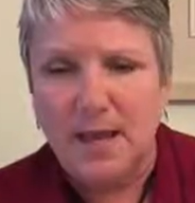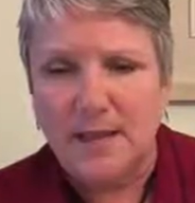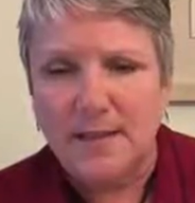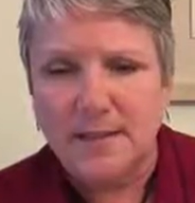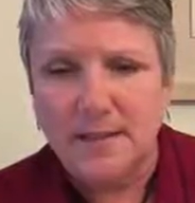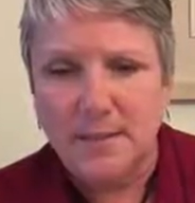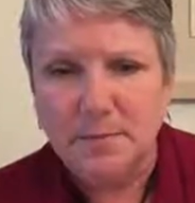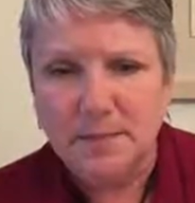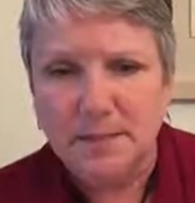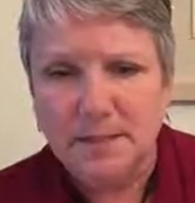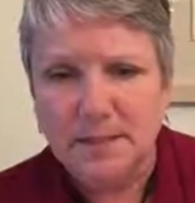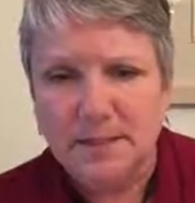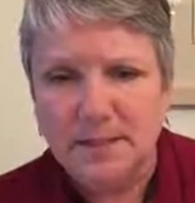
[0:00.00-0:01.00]

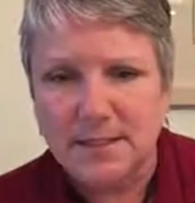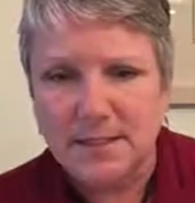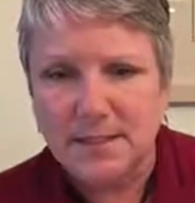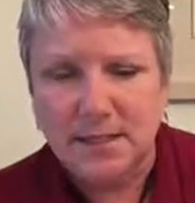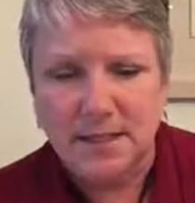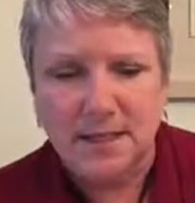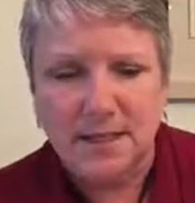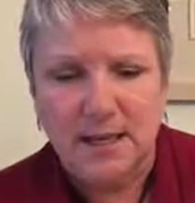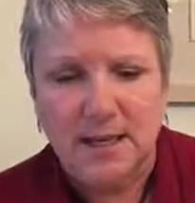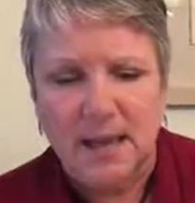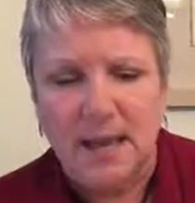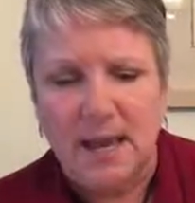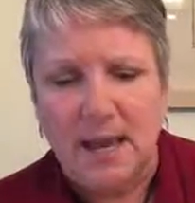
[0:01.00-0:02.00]
acceptance
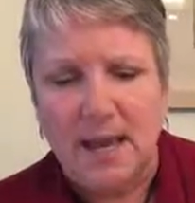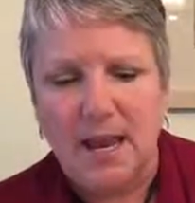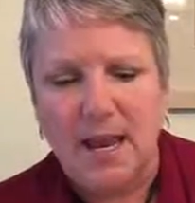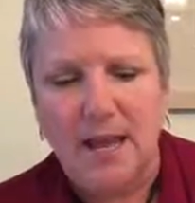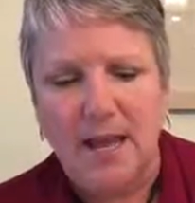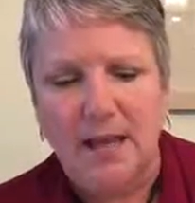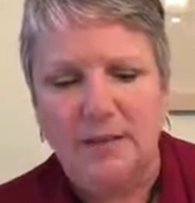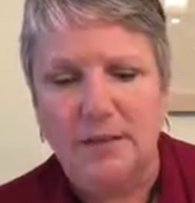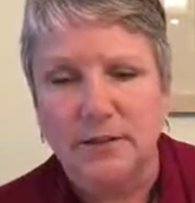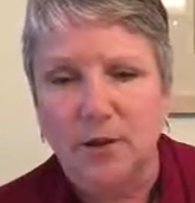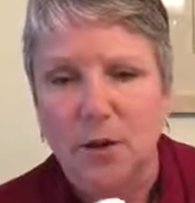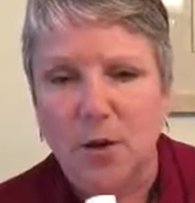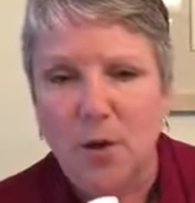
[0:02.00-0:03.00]
and
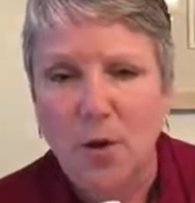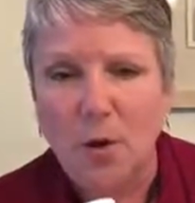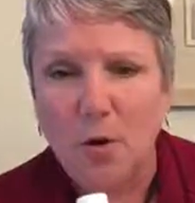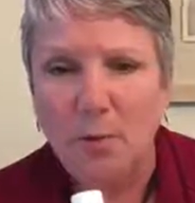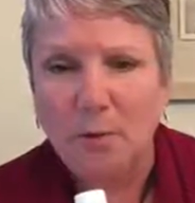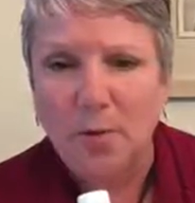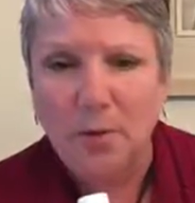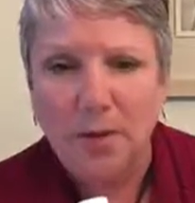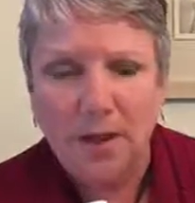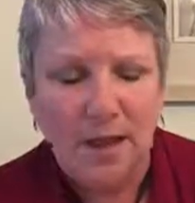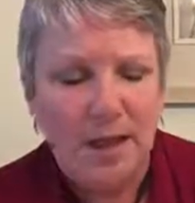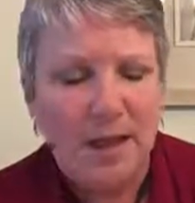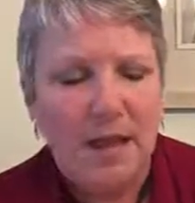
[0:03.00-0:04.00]
hope
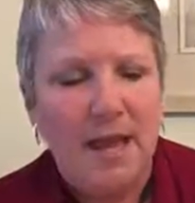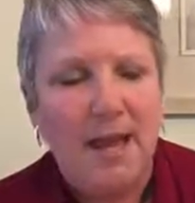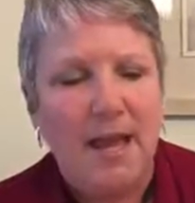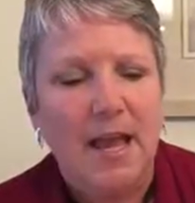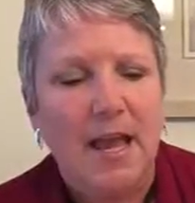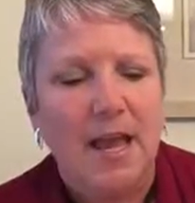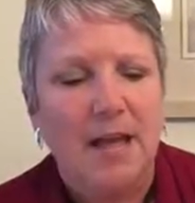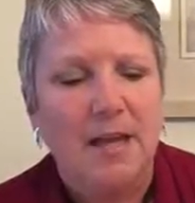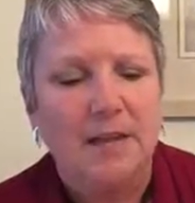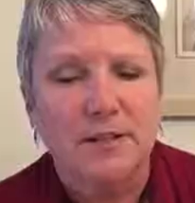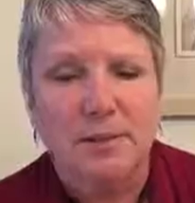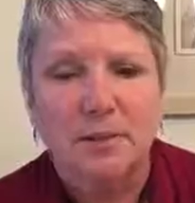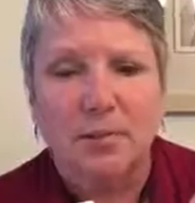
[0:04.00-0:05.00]

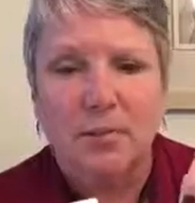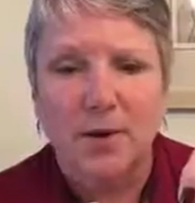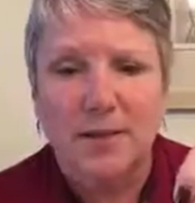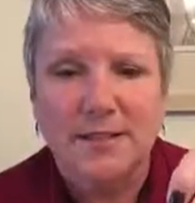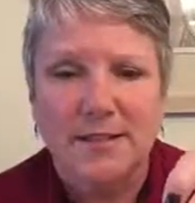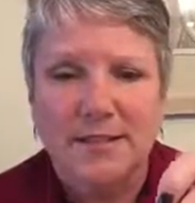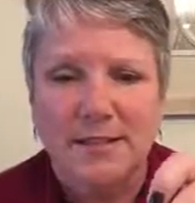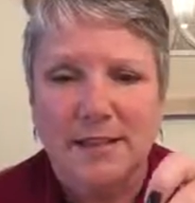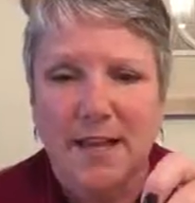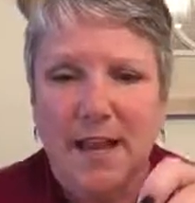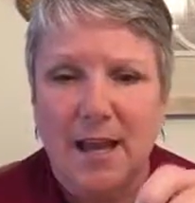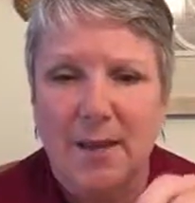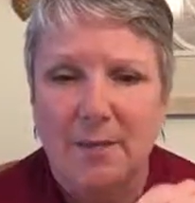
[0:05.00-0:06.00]
and present
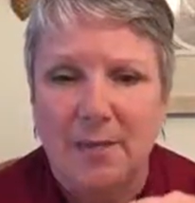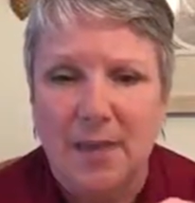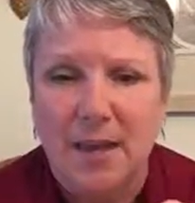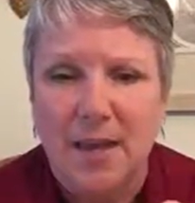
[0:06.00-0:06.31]
time.